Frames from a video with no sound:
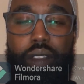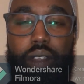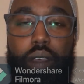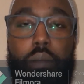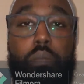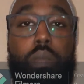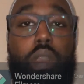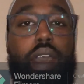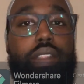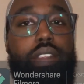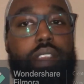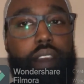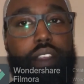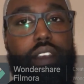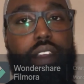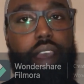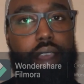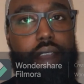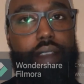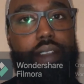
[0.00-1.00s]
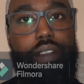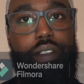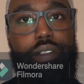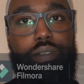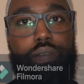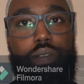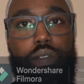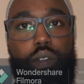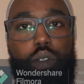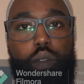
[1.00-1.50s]
But on the other hand,
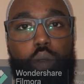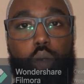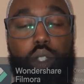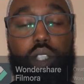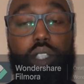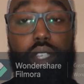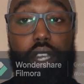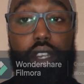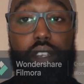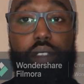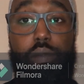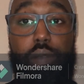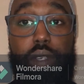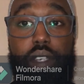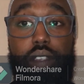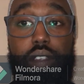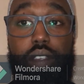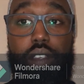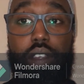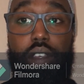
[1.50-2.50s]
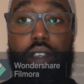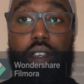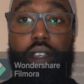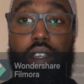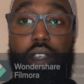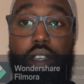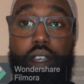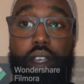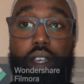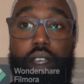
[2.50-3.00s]
what scares me
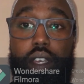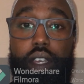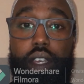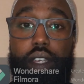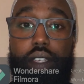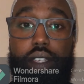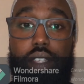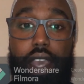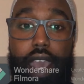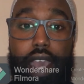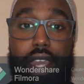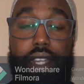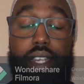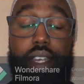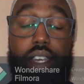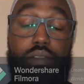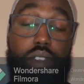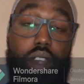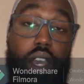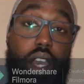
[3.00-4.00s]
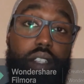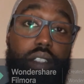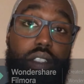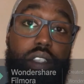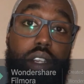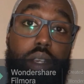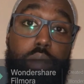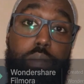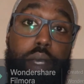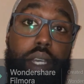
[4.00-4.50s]
is the idea of
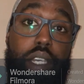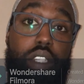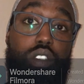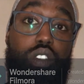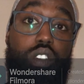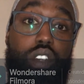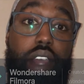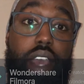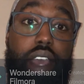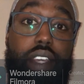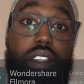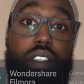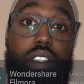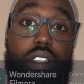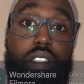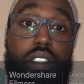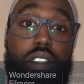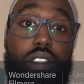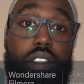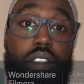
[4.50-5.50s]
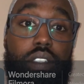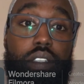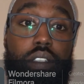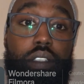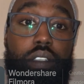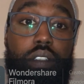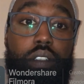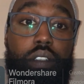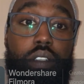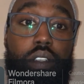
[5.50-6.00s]
constantly being tracked
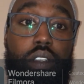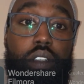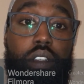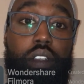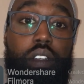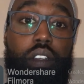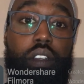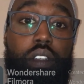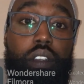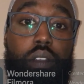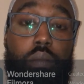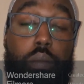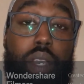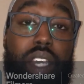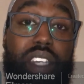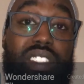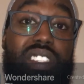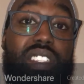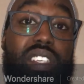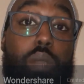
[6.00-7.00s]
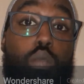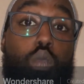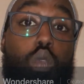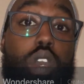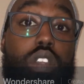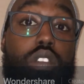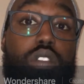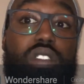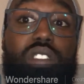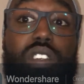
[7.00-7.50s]
by someone
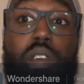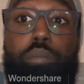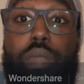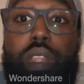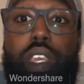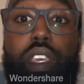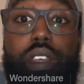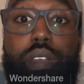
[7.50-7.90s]
or something.